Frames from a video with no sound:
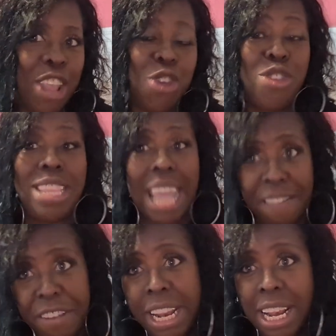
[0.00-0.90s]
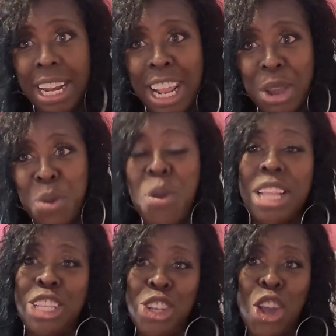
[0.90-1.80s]
And you definitely
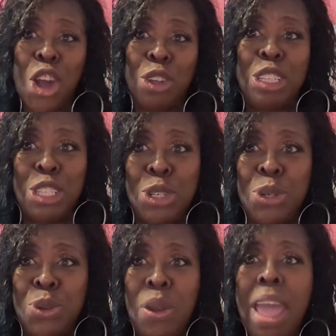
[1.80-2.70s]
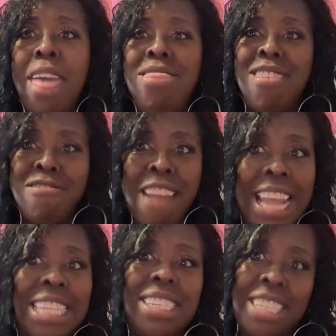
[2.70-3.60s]
want to go to the
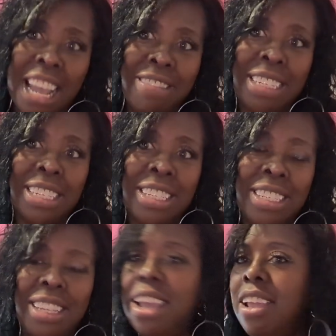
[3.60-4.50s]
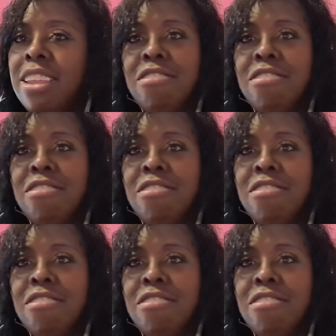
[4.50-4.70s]
rice terraces.